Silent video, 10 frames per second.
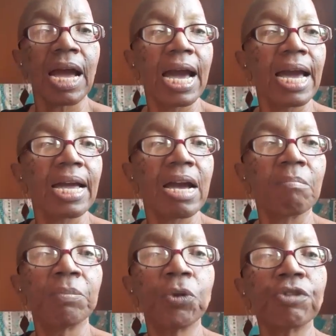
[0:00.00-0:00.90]
I
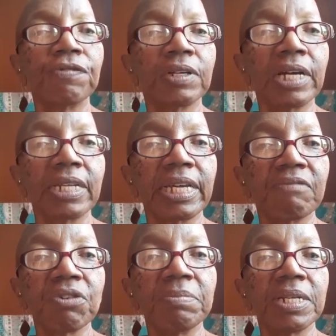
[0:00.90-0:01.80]
am beautiful and
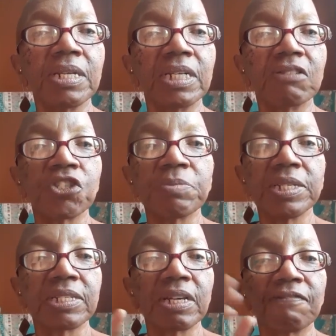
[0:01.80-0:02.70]
everybody loves
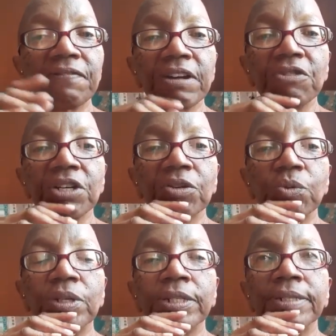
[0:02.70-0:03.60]
me is a very
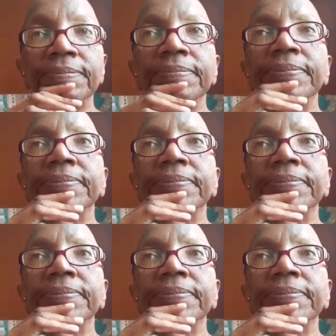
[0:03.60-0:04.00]
good one.